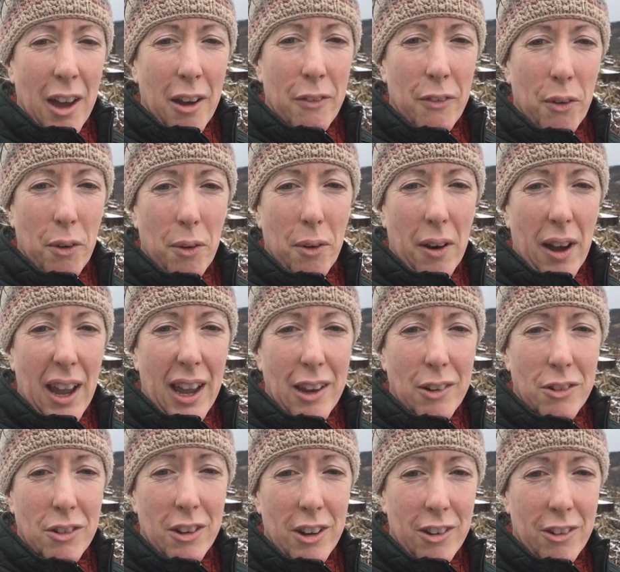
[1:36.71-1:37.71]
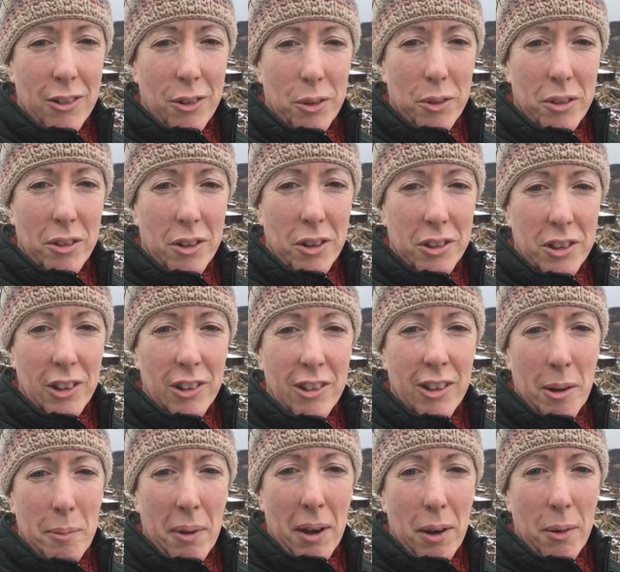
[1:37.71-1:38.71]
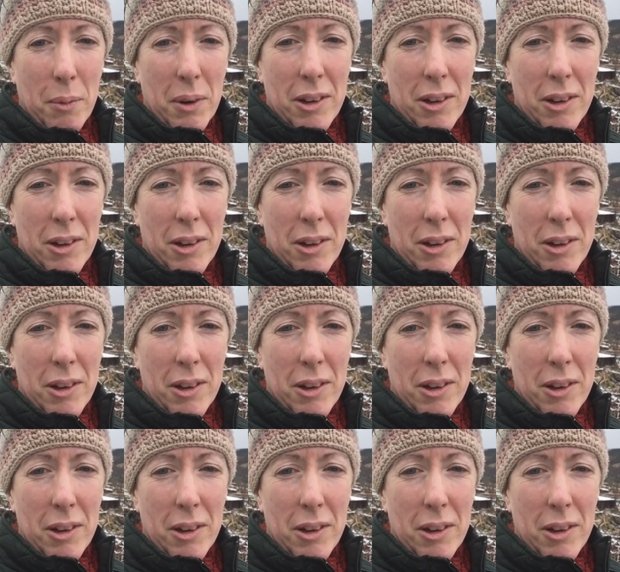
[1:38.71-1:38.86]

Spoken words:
for a traditional Scottish summer